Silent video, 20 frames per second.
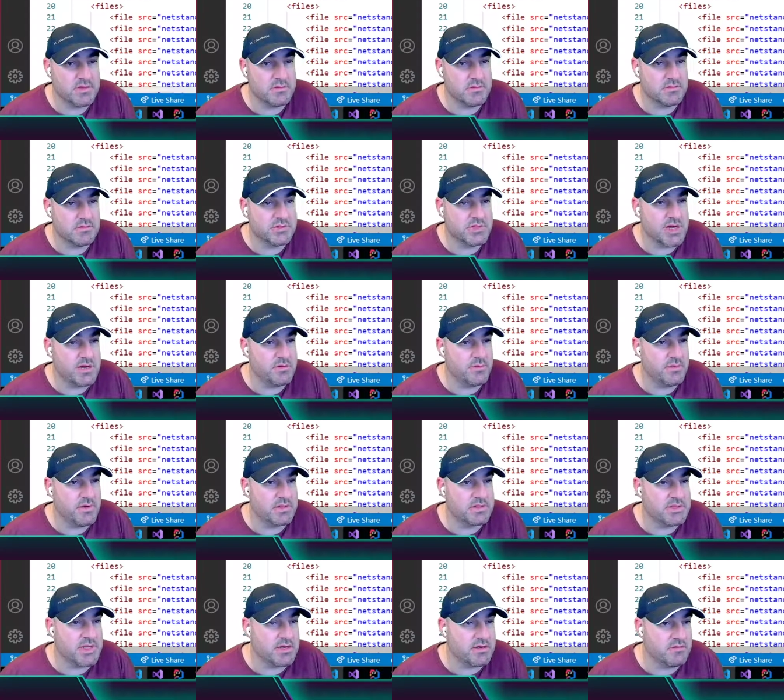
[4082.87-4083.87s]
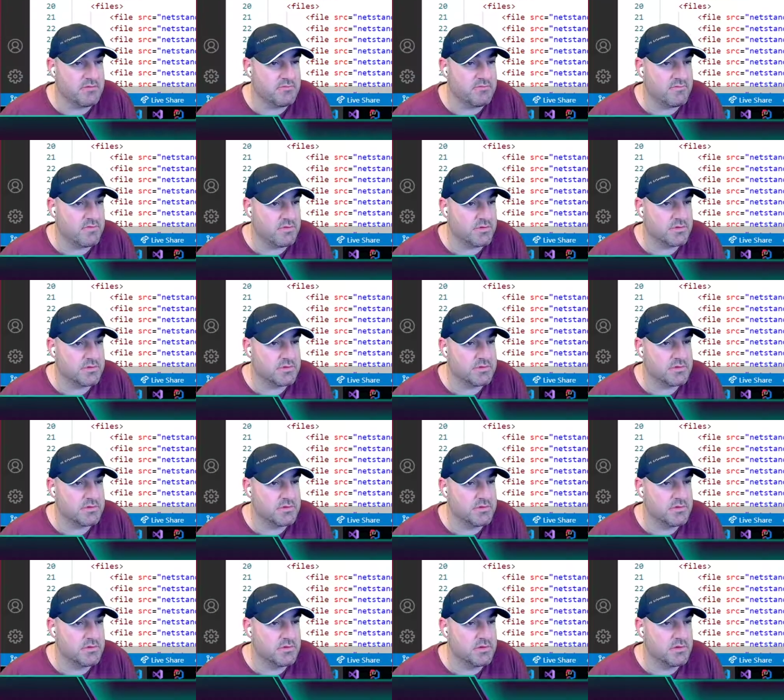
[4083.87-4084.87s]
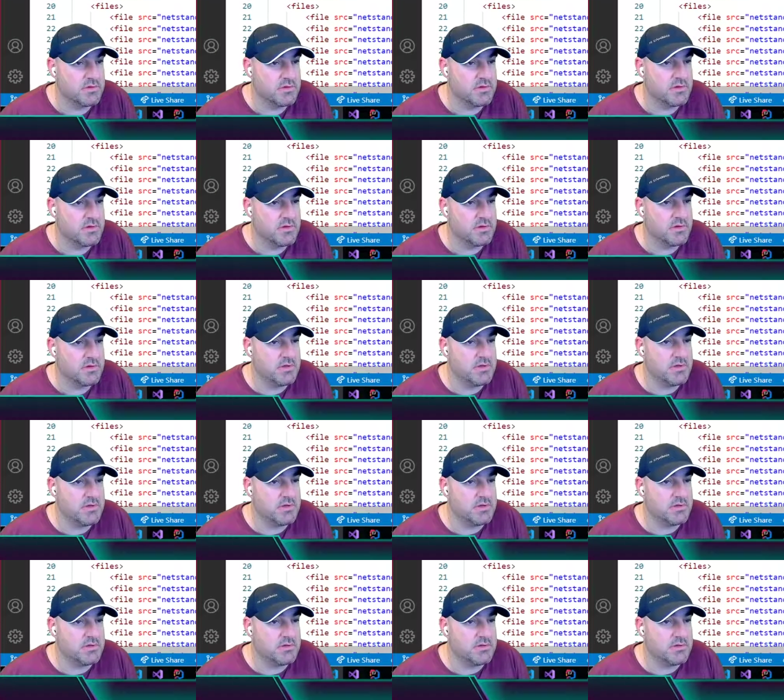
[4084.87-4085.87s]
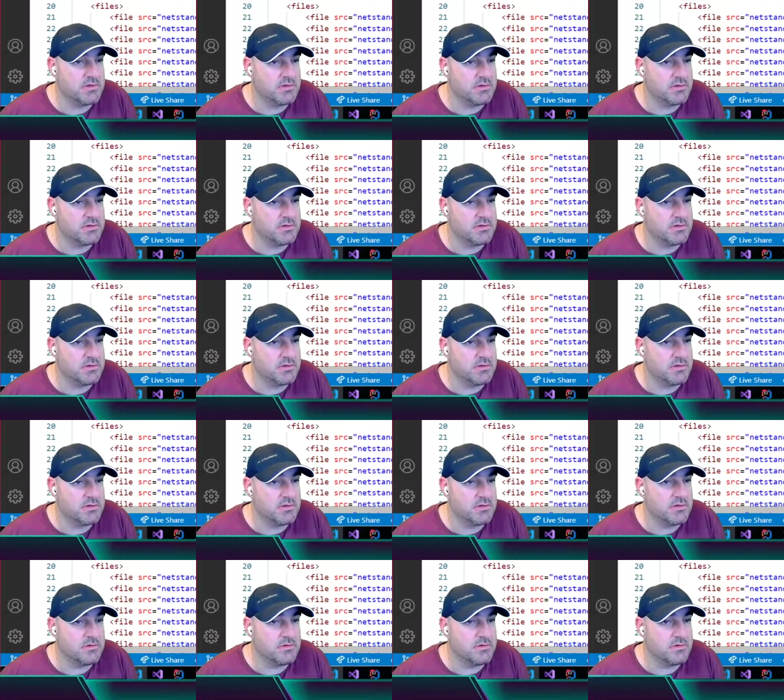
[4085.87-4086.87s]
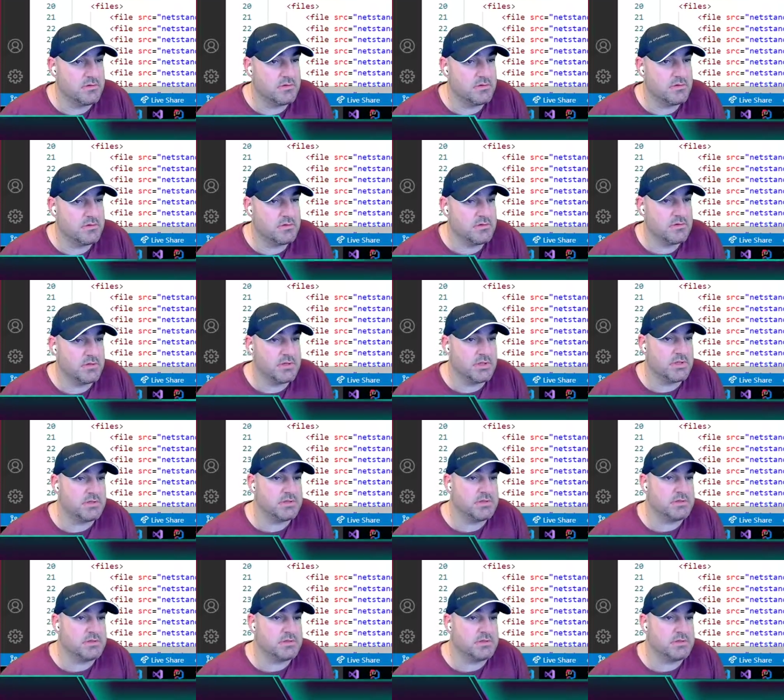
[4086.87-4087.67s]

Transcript: chat room in a second, folks. So let's